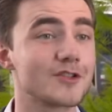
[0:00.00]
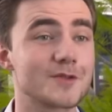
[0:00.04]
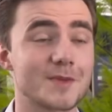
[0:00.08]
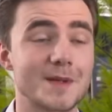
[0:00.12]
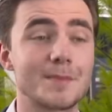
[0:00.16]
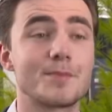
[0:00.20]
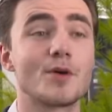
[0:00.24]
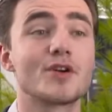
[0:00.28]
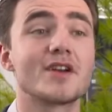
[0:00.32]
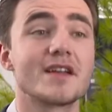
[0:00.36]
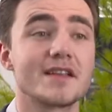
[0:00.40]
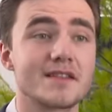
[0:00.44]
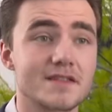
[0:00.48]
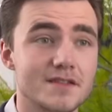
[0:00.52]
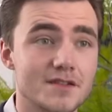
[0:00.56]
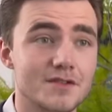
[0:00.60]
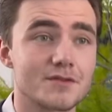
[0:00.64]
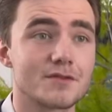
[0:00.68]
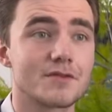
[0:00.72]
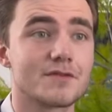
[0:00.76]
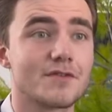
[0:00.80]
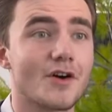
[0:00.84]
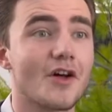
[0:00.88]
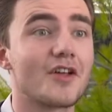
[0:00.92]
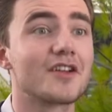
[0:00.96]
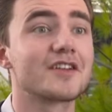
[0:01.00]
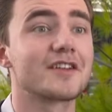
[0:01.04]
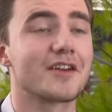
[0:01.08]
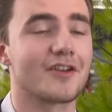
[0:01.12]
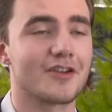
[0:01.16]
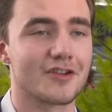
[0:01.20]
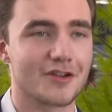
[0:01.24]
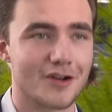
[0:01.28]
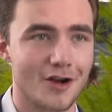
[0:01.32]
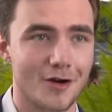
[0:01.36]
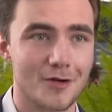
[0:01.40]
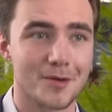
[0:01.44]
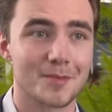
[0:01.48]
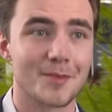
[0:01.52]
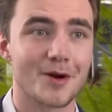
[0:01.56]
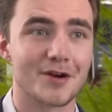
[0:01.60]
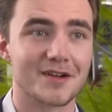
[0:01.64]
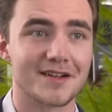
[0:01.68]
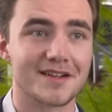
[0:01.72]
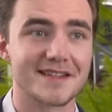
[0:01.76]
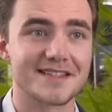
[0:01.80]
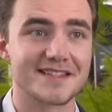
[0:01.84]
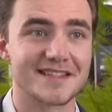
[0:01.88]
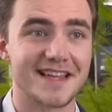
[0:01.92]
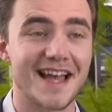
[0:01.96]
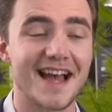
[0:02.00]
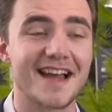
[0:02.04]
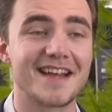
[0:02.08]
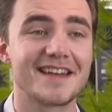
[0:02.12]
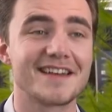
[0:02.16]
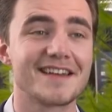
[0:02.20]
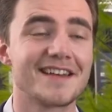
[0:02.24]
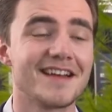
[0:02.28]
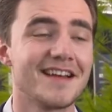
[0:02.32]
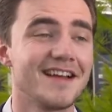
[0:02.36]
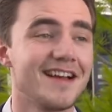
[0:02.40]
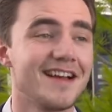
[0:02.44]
to be put into voluntary carbon markets. Again,